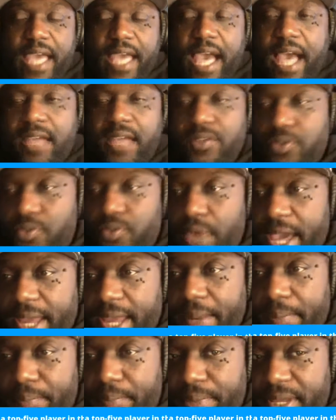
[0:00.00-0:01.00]
You
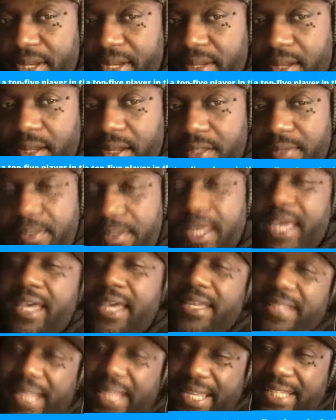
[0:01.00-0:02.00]
had
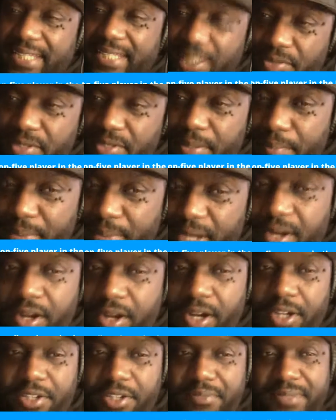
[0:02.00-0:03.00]
there was a better
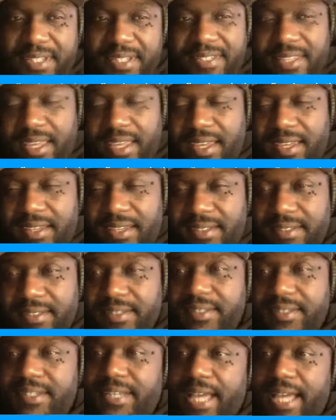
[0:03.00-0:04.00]
argument saying
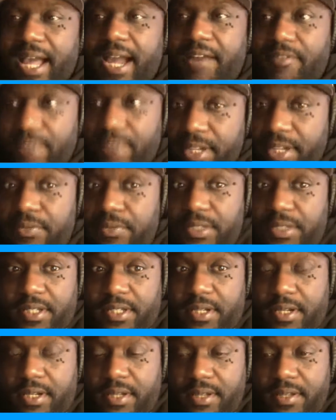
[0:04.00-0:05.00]
Kyrie was
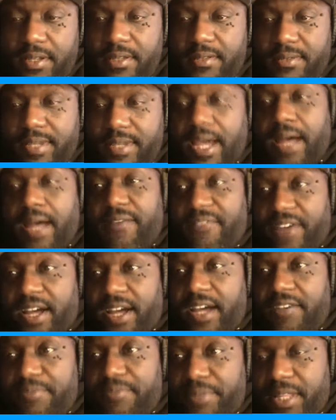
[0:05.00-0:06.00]
a top
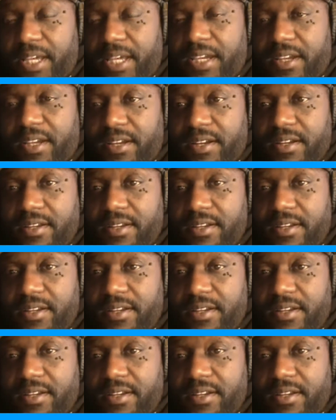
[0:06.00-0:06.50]
5 player